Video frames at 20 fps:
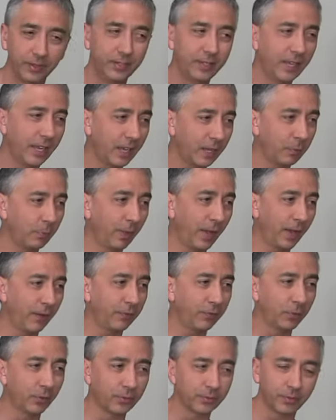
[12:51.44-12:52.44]
neck
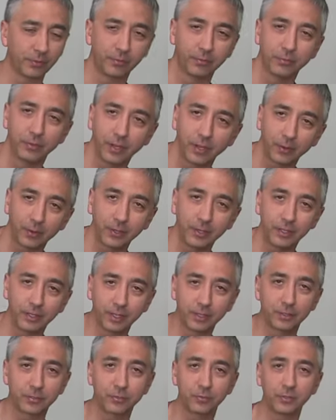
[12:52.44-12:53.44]
baffle is a very
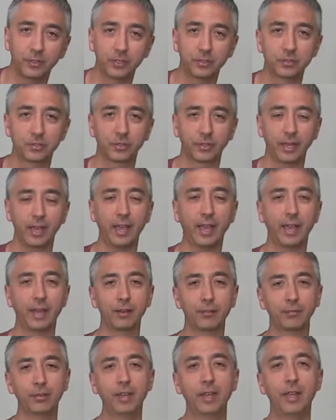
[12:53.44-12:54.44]
nice feature to
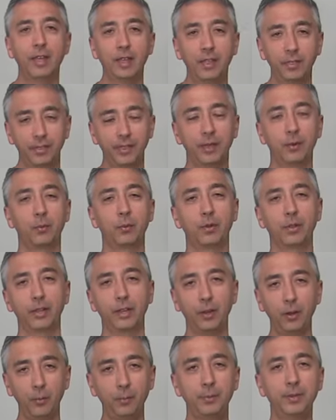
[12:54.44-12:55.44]
have that will
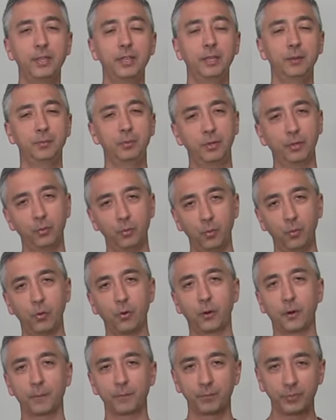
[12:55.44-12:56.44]
help keep you
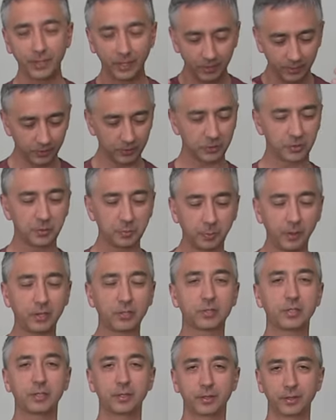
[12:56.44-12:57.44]
warm,
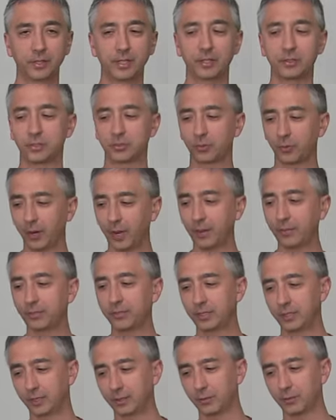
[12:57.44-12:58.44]
especially in that
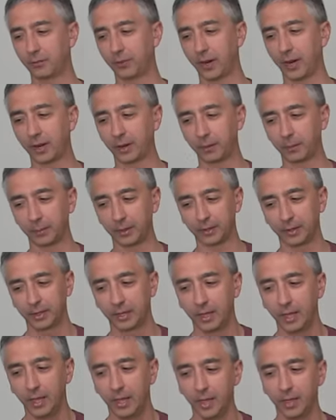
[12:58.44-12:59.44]
drafty environment.
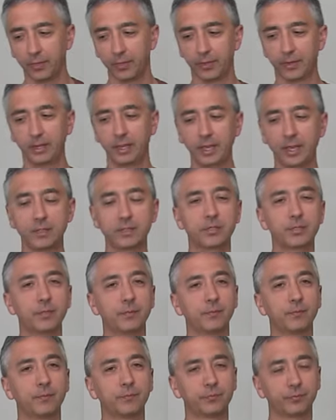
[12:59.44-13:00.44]
The next
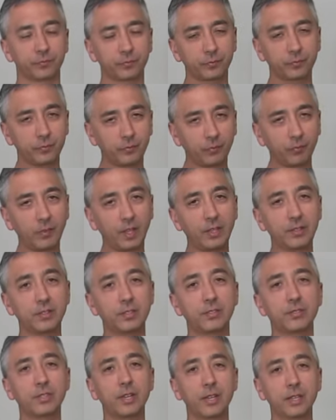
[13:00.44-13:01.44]

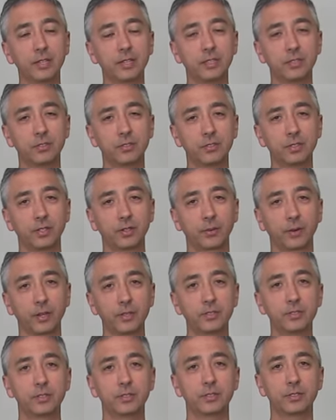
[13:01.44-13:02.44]
design
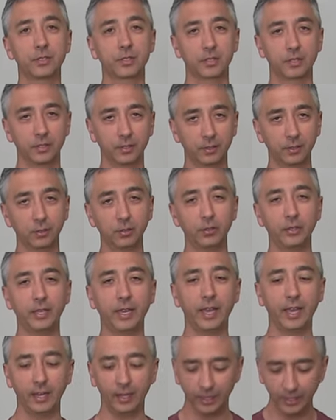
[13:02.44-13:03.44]
consideration to look
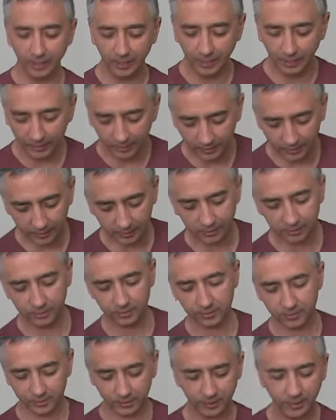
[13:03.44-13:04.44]
at
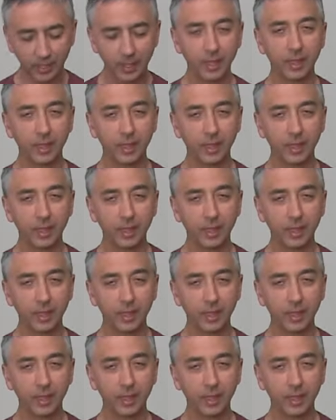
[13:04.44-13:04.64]
is